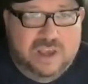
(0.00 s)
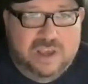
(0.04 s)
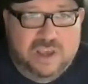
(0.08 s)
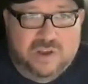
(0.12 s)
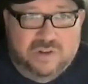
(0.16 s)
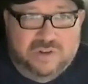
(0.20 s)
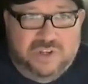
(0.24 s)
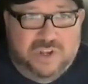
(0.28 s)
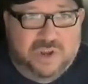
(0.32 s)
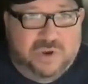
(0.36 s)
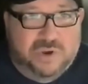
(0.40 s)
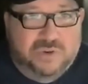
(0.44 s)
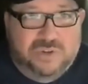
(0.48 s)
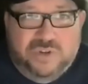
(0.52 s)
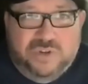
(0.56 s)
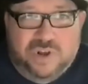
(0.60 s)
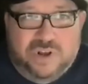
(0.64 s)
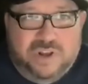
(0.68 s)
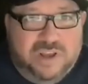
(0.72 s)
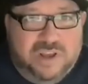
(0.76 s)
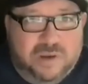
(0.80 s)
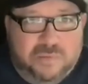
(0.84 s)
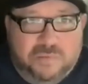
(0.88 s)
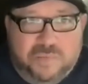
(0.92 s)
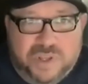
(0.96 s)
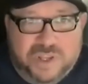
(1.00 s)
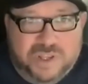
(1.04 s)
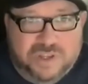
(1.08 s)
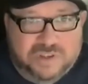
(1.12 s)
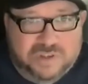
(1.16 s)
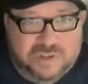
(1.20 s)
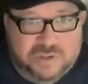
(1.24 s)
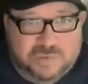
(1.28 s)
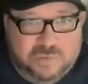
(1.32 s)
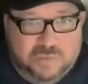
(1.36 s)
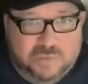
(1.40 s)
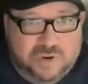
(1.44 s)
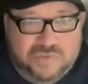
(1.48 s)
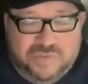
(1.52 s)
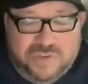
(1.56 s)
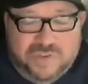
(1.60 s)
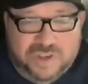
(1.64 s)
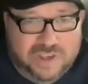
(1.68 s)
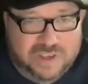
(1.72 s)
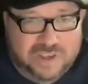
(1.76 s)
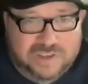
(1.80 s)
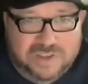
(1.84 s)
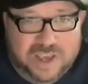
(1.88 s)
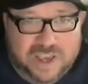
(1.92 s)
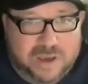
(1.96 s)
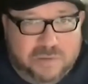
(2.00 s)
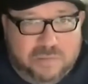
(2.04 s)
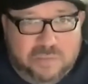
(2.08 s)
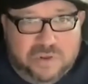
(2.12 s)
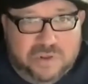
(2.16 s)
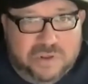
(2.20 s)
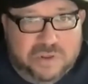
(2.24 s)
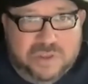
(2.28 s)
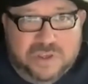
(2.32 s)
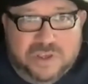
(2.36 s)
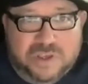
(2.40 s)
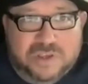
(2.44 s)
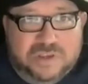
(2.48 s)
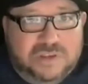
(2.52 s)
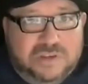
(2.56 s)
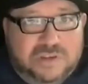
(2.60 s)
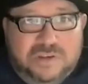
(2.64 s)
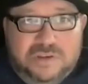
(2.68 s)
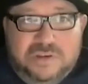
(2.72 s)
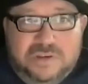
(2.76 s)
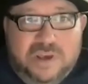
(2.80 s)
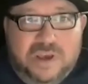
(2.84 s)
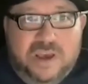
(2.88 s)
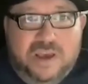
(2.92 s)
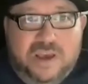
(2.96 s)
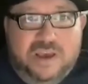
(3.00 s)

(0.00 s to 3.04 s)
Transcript: You know, tow truck companies is a perfect example of this.